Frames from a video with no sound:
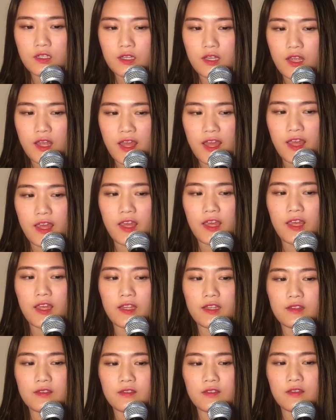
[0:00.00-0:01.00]

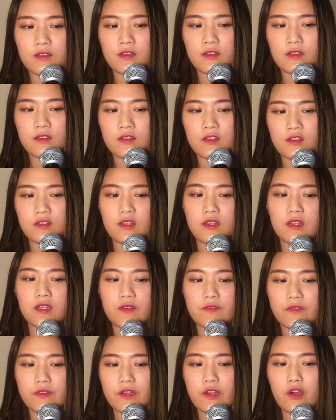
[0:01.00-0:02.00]
And the
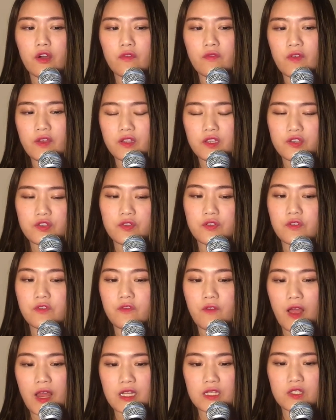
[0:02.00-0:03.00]
delivery of additional
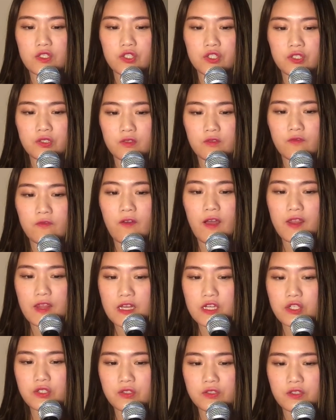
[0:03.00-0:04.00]

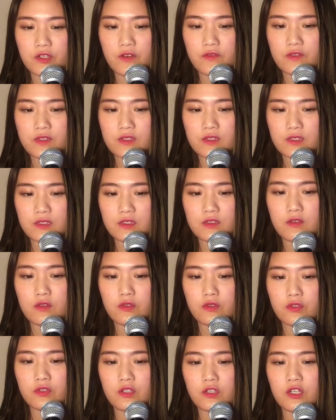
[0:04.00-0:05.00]
financial services
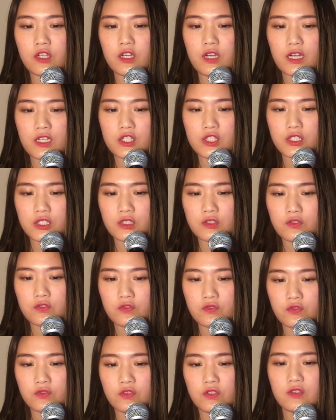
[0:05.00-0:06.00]
through the connection to the